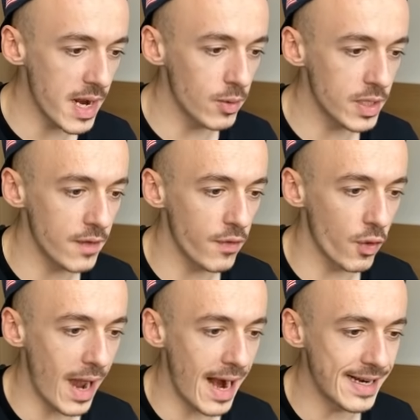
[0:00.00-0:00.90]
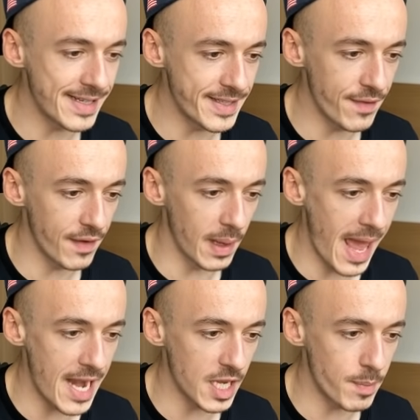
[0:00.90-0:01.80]
we are looking for are these different
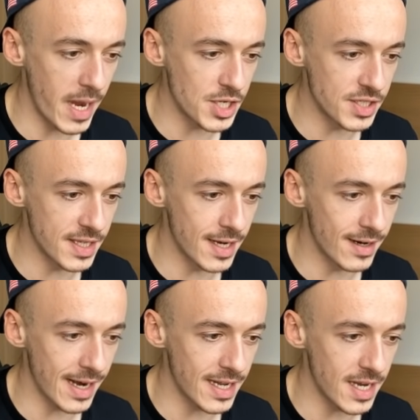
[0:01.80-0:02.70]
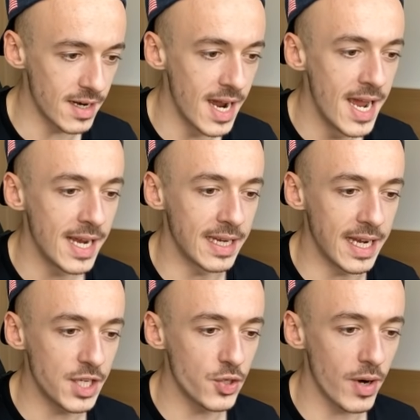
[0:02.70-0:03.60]
landing pages that are right here.
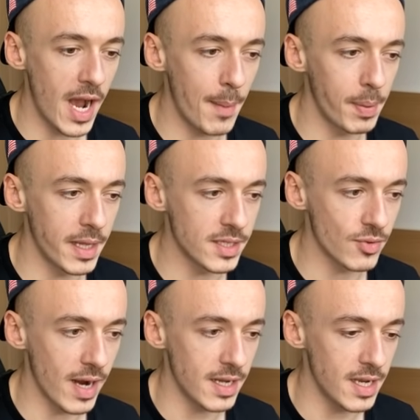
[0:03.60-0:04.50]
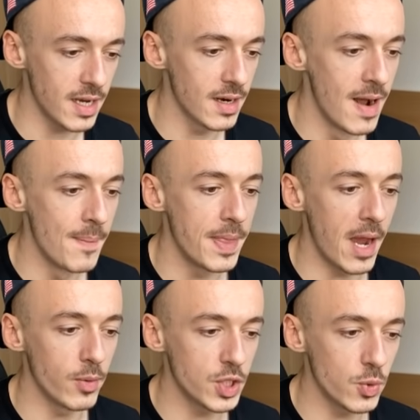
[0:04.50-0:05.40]
Get your hop links right here.
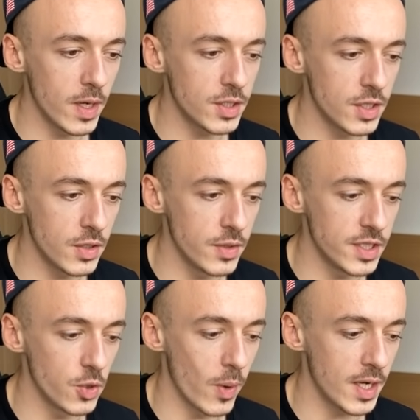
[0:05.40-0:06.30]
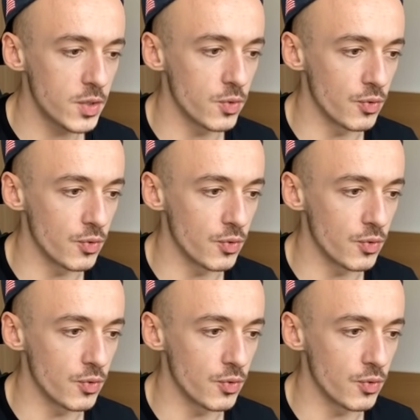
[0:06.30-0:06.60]
Now what you want to do is you want to